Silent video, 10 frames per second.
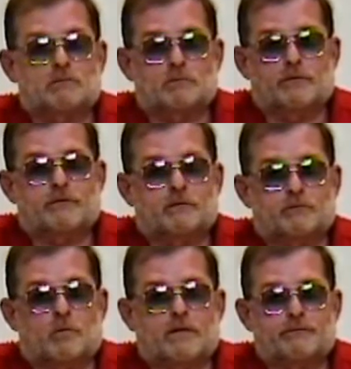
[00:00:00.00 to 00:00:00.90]
with his
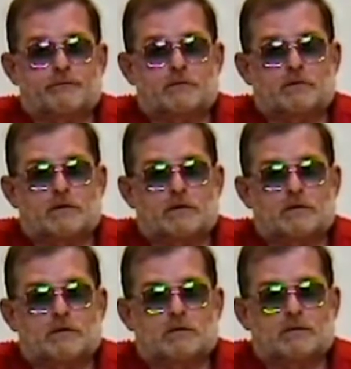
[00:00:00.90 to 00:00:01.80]
wife
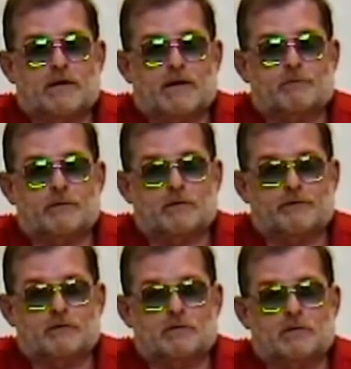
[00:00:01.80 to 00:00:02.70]
and Gabrielle,
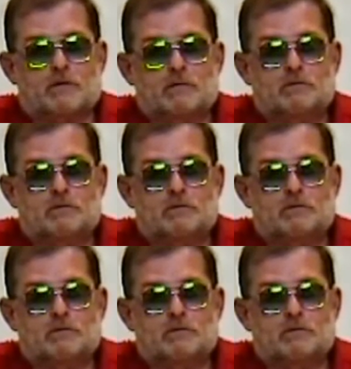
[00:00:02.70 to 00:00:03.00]
their daughter,